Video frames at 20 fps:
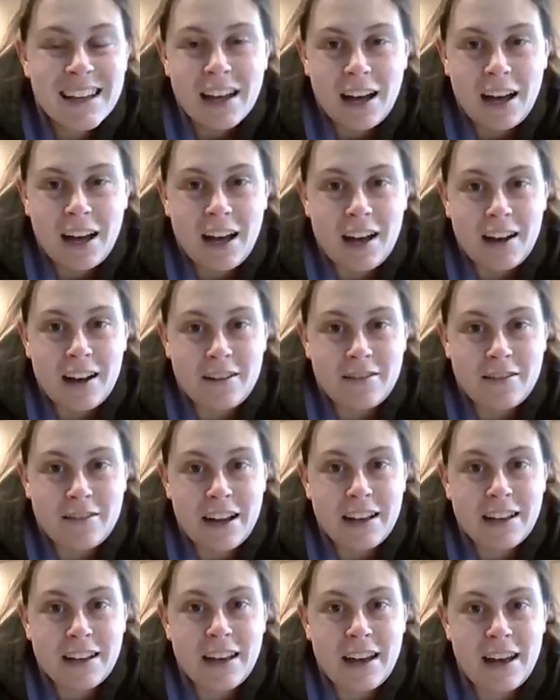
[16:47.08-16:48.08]
All
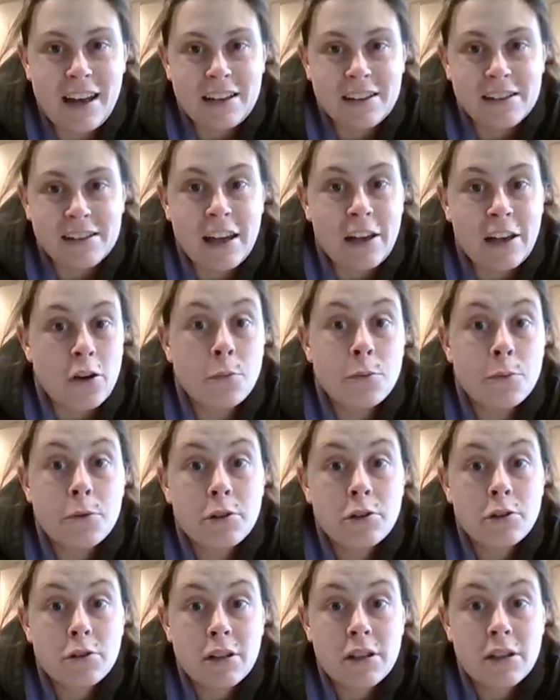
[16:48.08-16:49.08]
right, guys. I hope you
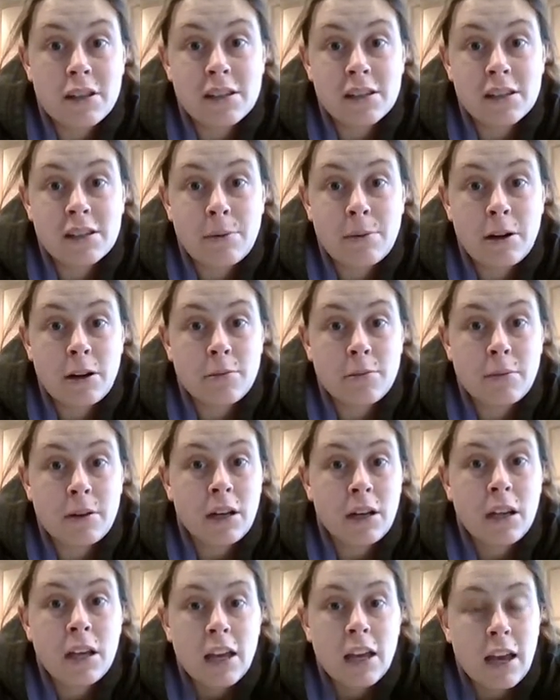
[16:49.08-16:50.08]
enjoyed this
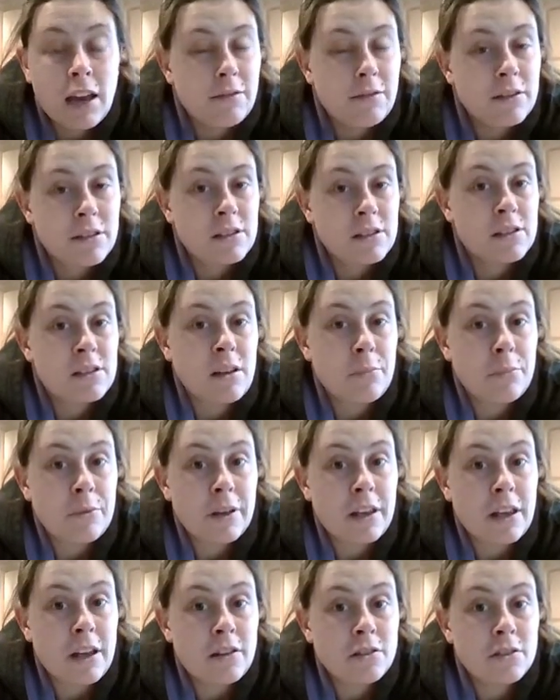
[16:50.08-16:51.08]
experiment. If this is
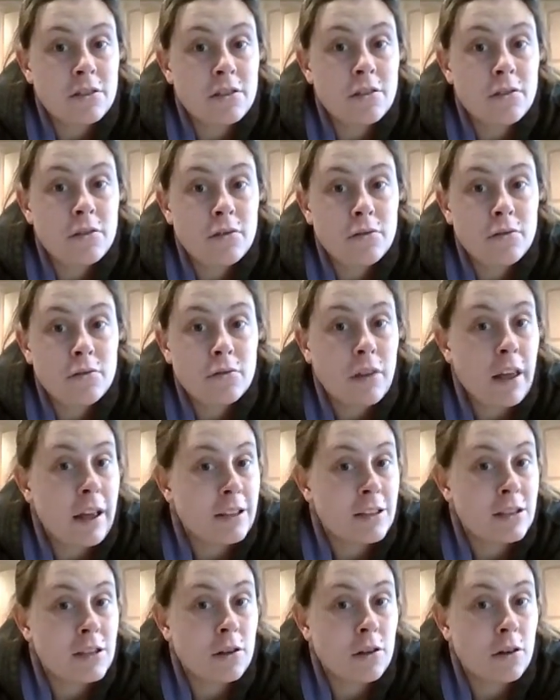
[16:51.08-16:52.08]
something else you'd
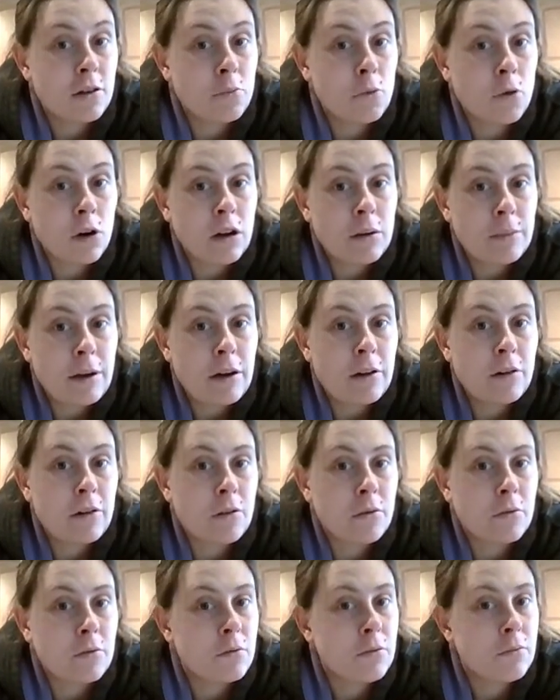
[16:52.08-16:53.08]
like to learn more about
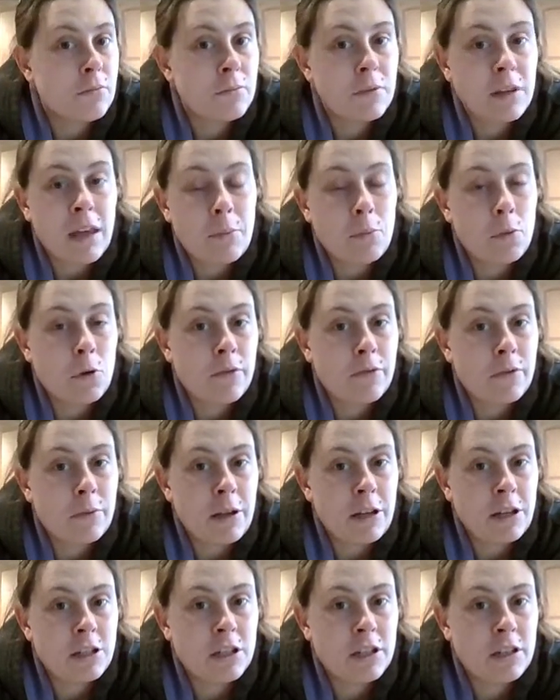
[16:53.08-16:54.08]
or get more
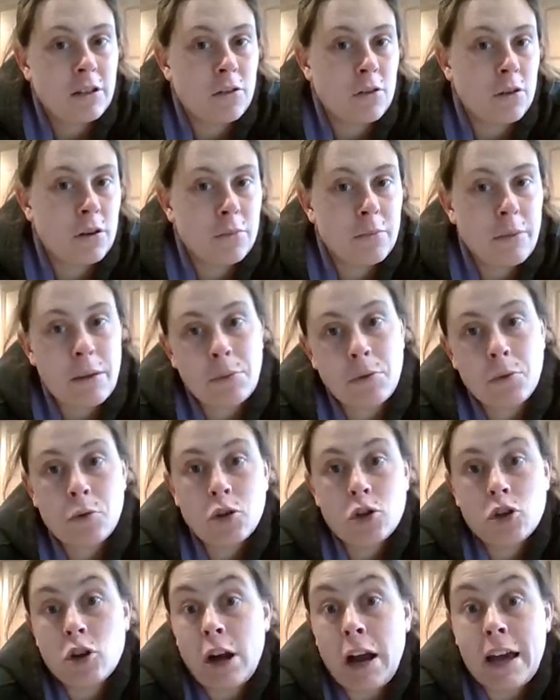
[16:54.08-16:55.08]
information, or maybe we
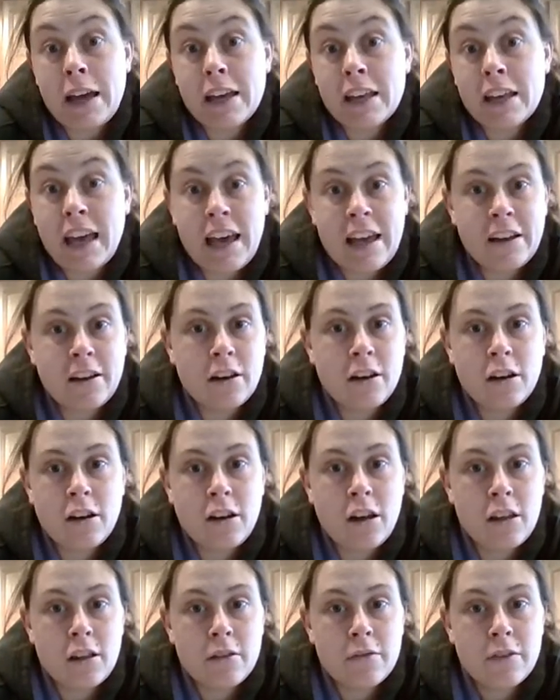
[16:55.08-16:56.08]
try again in
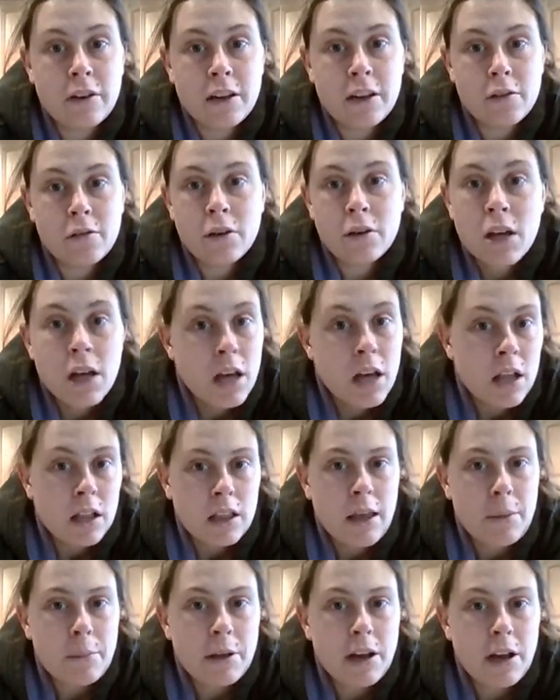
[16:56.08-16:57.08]
another video,
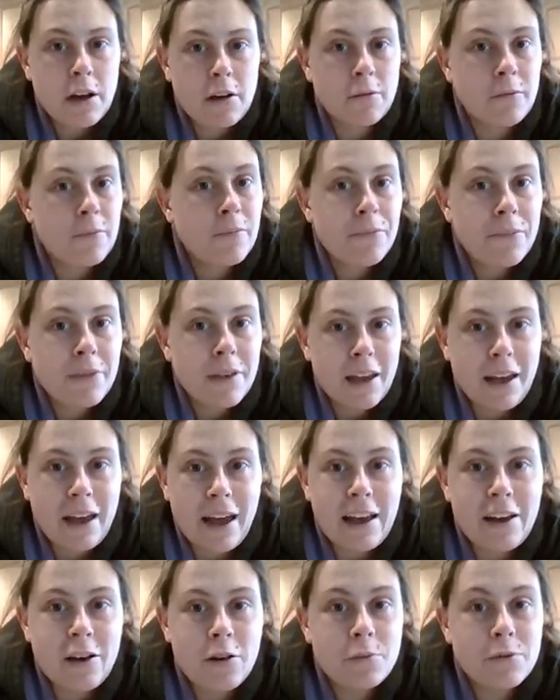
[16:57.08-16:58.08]
let me know.
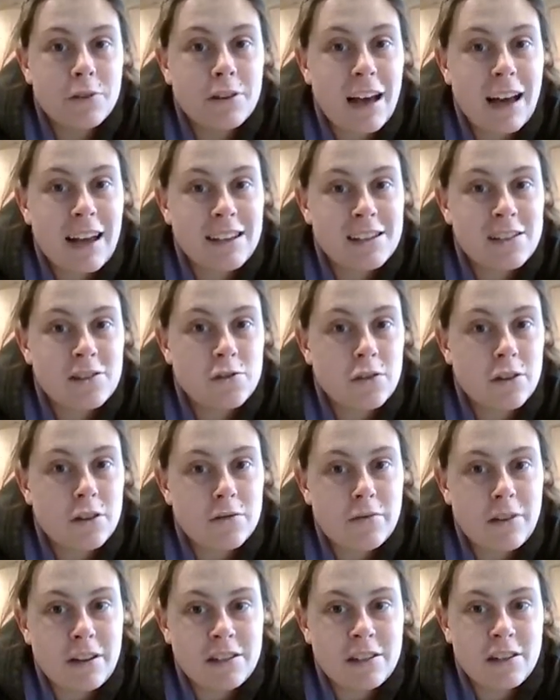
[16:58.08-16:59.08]
I hope you guys enjoy
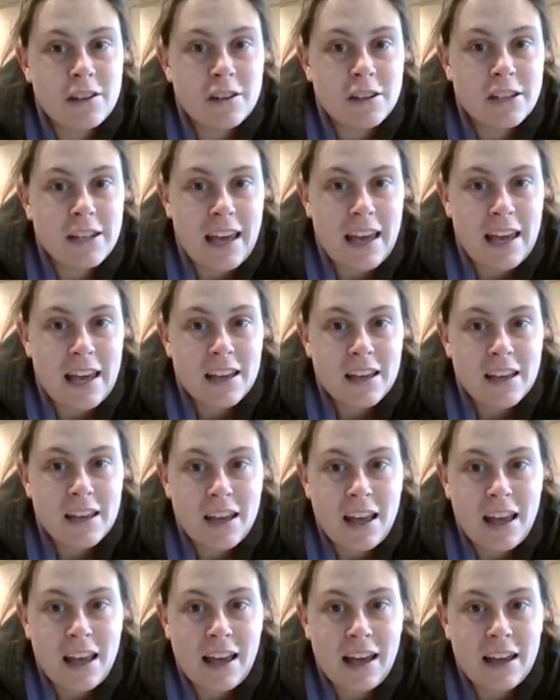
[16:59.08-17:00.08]
the rest of your day,
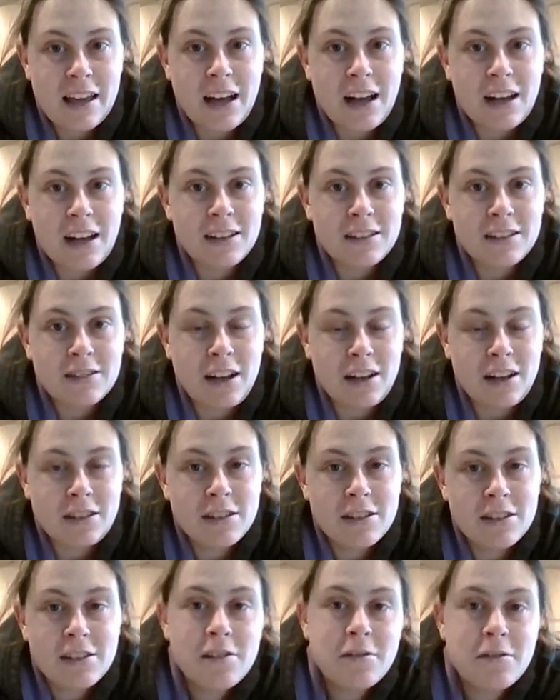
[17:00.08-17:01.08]
and I'll talk
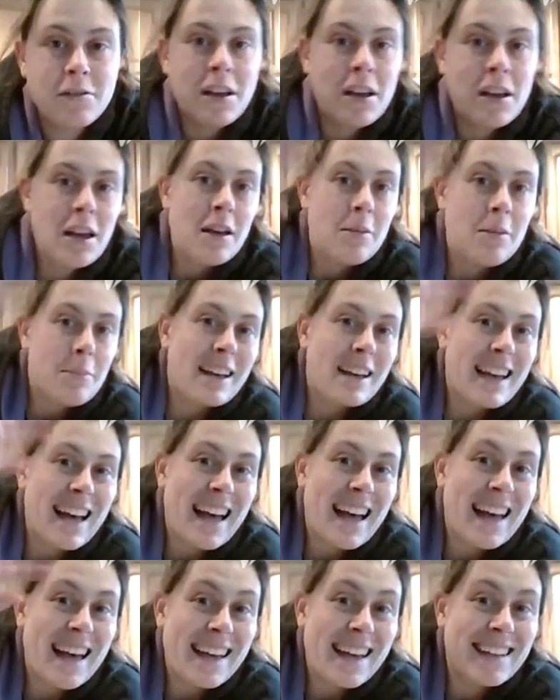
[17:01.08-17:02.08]
to you soon. Bye,
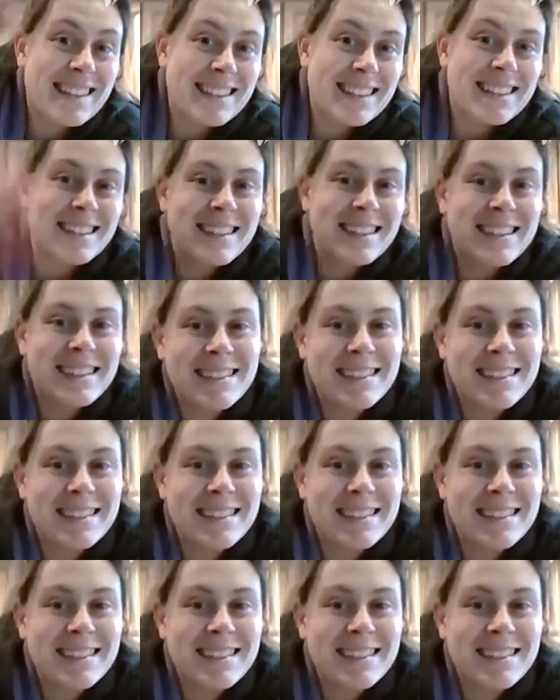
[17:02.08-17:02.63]
guys!